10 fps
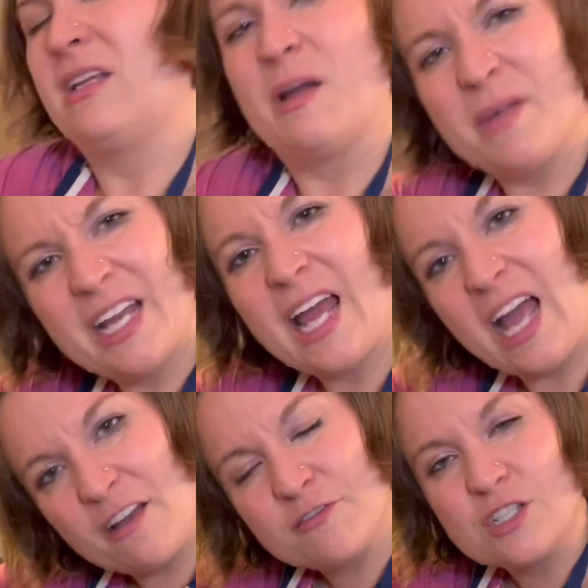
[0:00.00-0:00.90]
I might
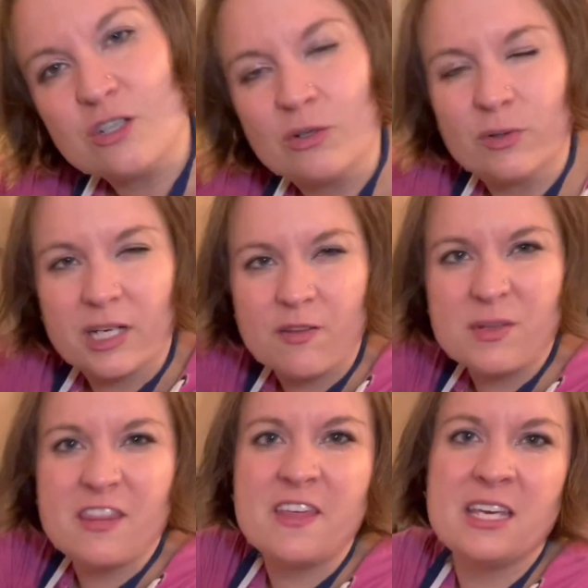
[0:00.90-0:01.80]
have to. And I've
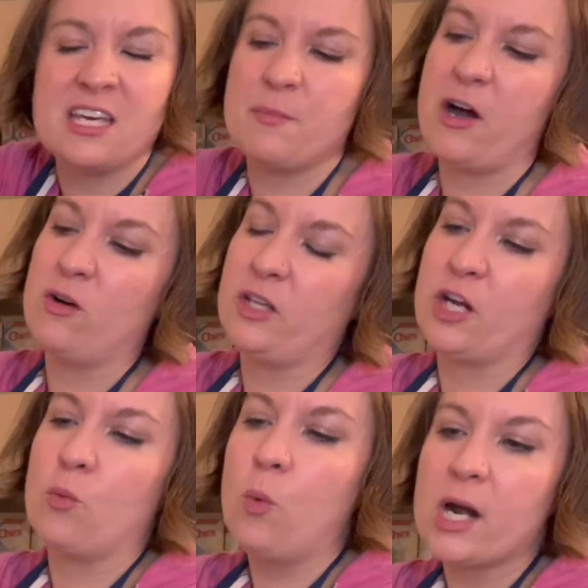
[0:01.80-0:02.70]
been thinking about
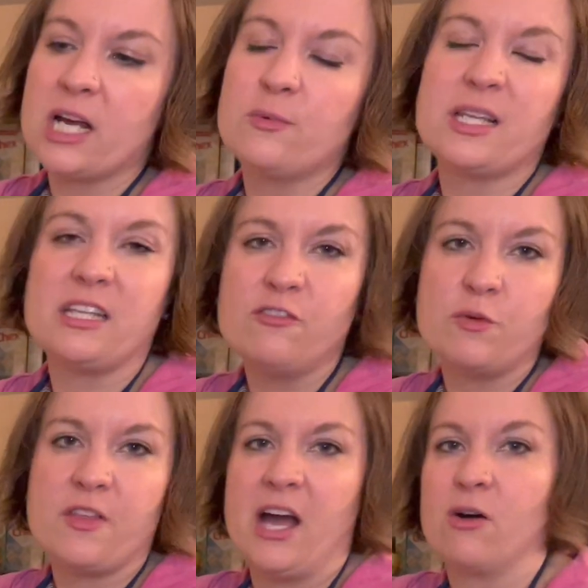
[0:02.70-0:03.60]
like what I would live
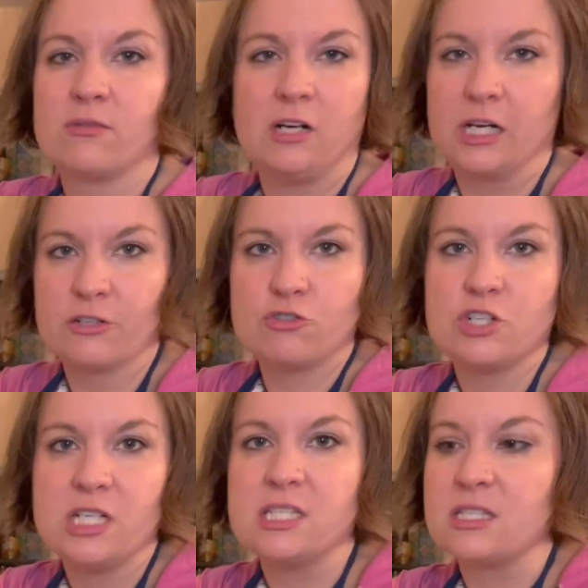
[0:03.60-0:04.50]
without. Cottage
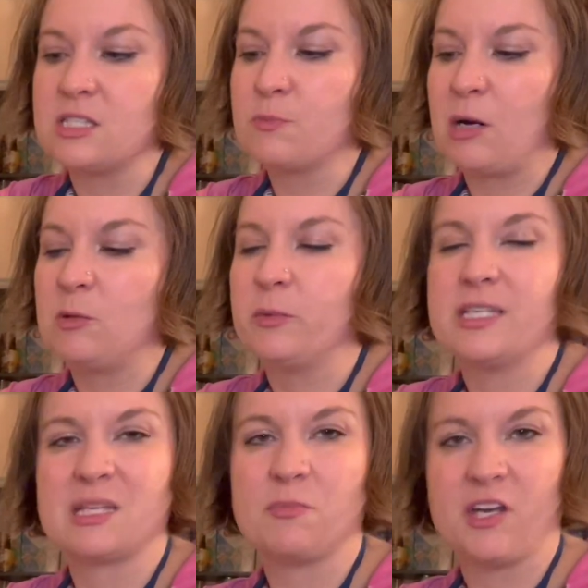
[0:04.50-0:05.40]
cheese is probably
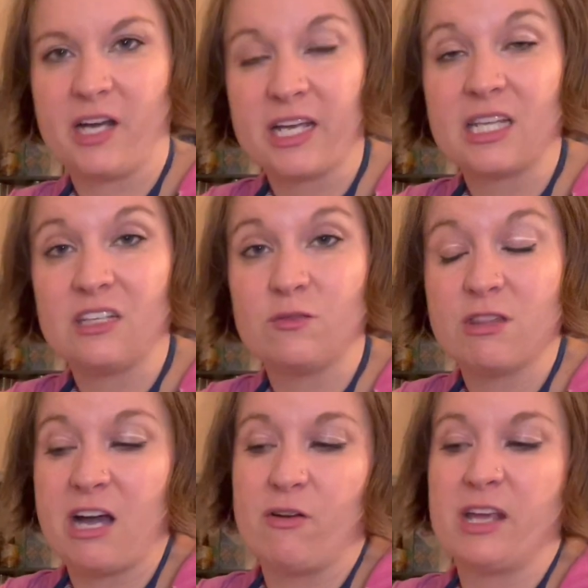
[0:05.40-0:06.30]
something I could live
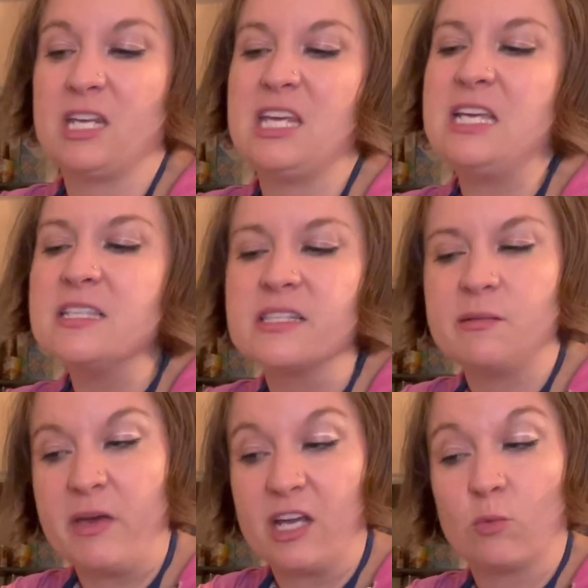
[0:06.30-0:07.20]
without. I could easily
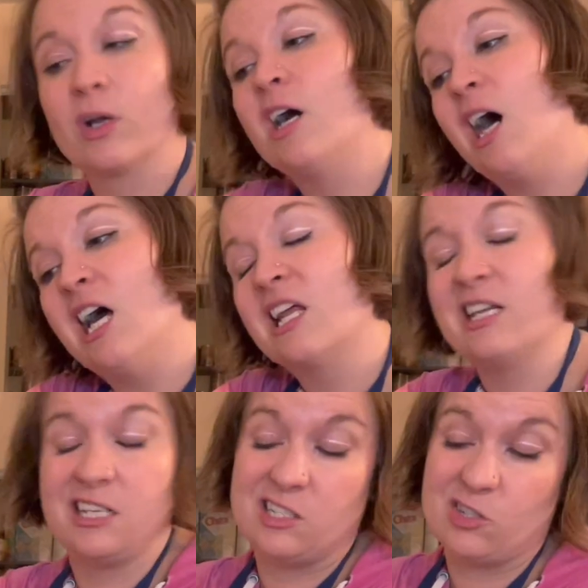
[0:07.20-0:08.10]
make a
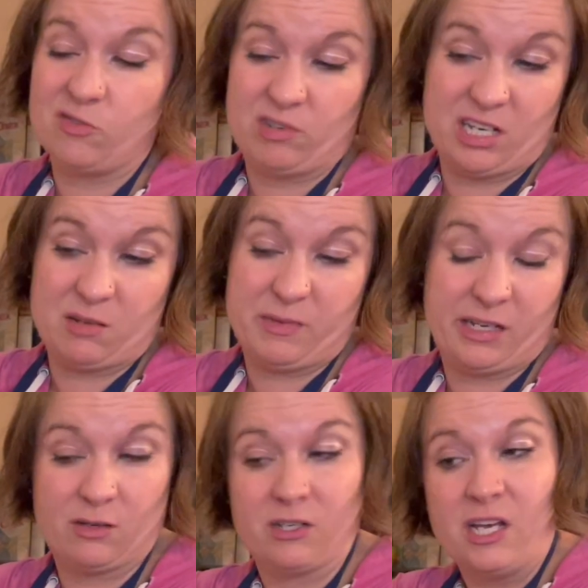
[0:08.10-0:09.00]
ricotta, easier than I can make
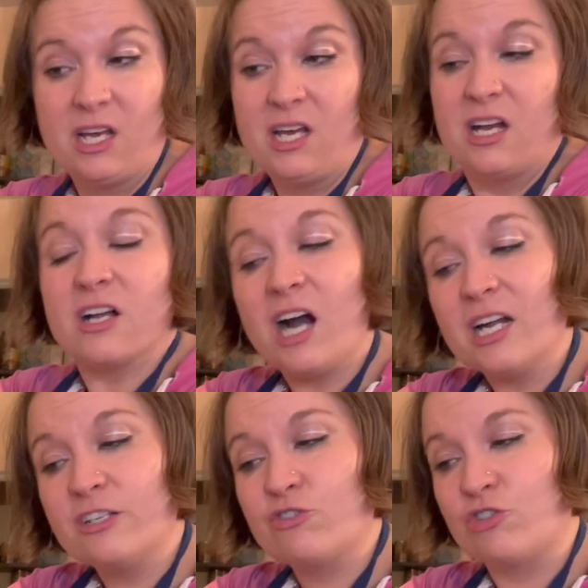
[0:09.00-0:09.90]
a
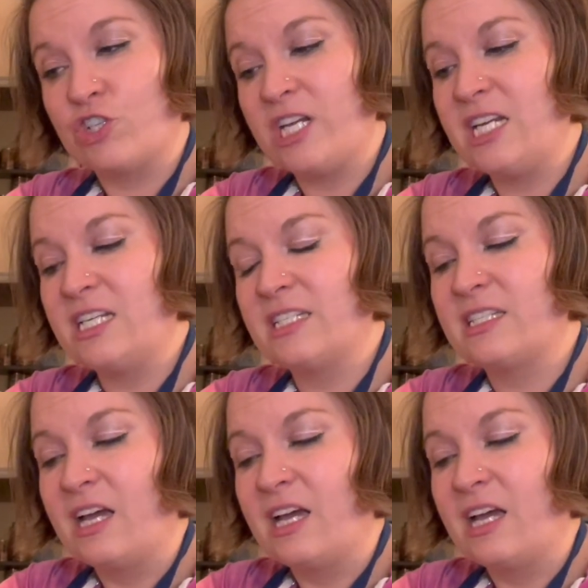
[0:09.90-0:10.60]
cottage cheese.